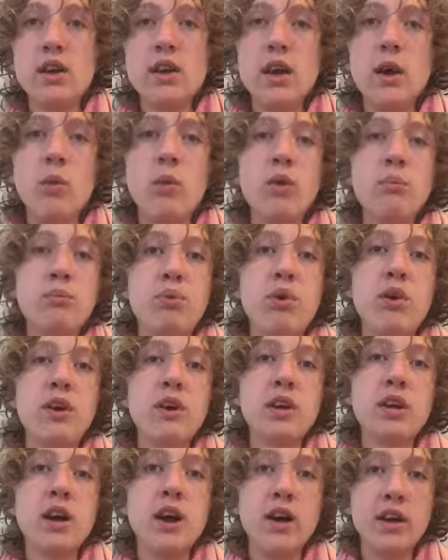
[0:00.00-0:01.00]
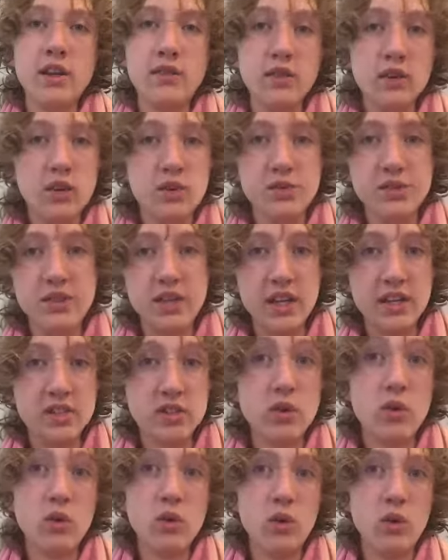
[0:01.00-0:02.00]
At one point, a guard even goes
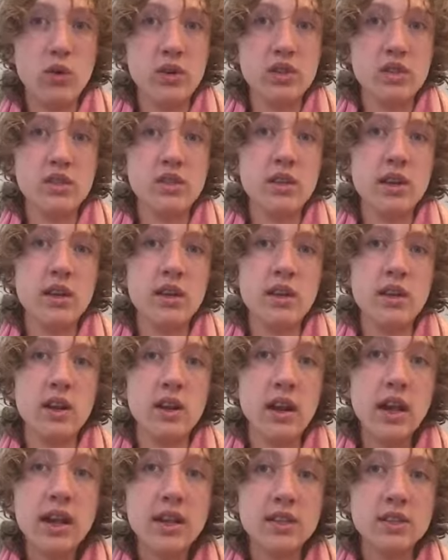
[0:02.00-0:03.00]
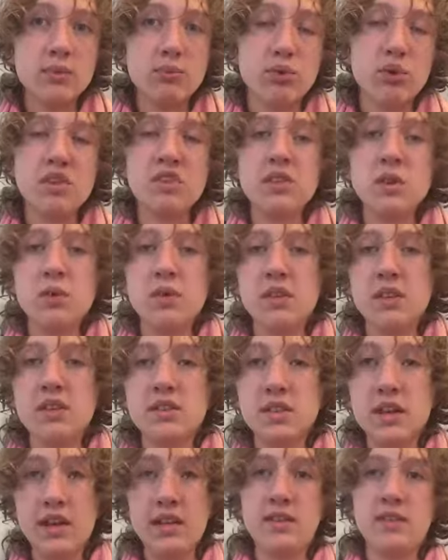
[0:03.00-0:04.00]
against all orders and hits a prisoner with
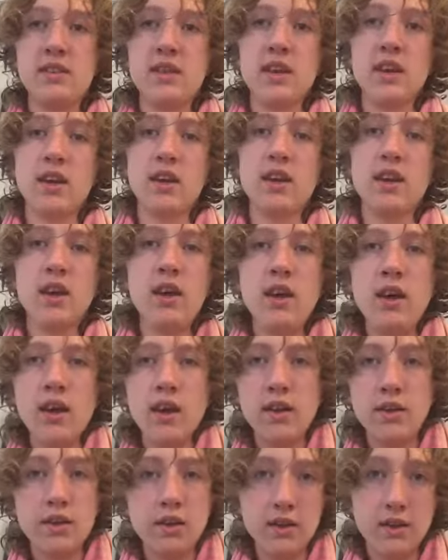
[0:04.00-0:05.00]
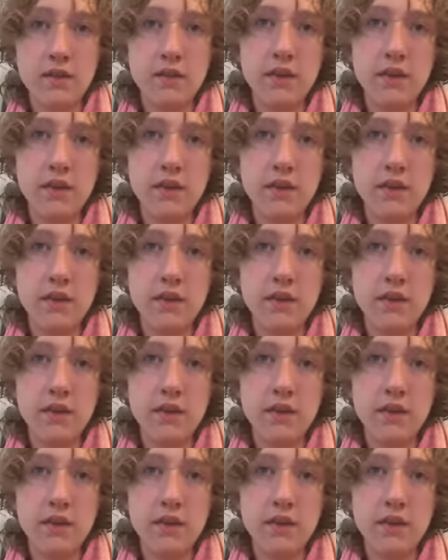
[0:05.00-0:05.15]
his nightstick, and Dr.